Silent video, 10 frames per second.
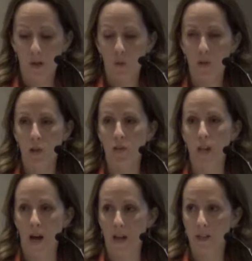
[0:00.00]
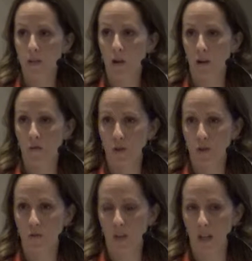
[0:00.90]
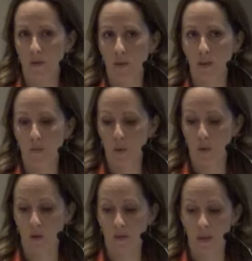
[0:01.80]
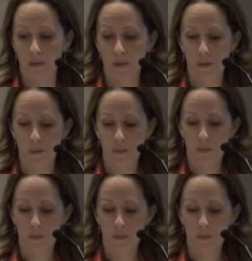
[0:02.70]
which are dyes, artificial flavors, and preservatives.